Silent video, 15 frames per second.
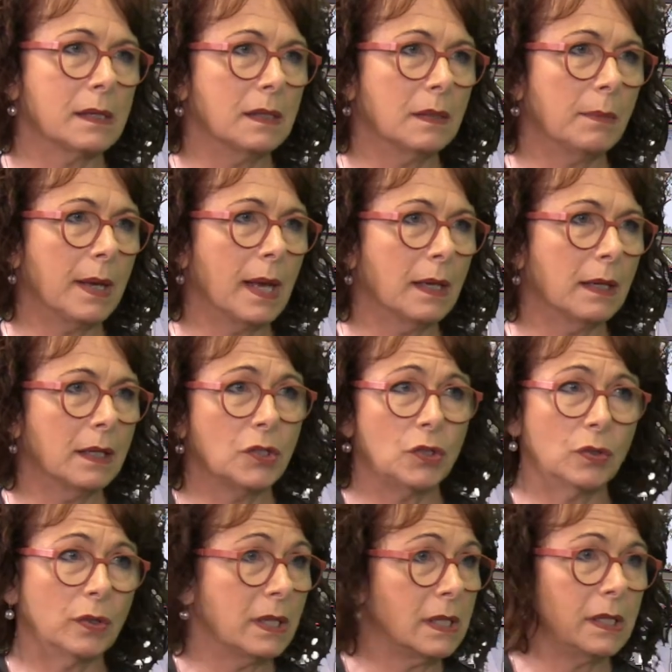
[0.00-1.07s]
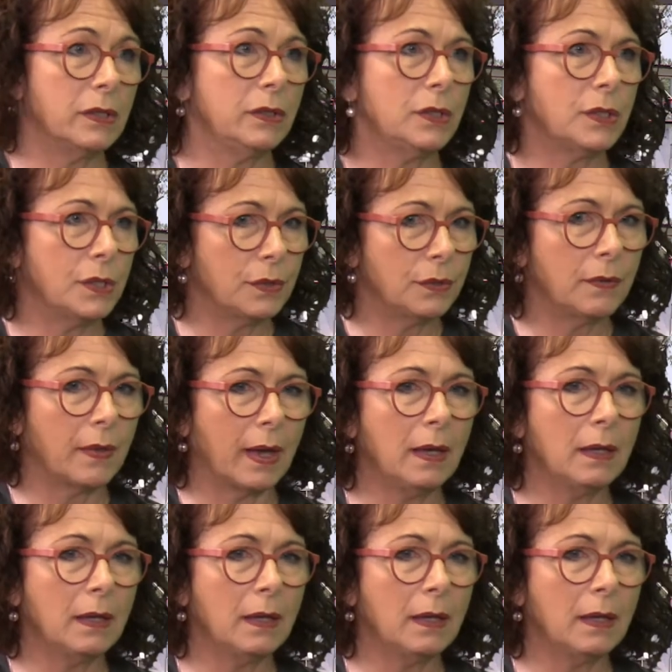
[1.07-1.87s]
to the party, and she'll continue to do that.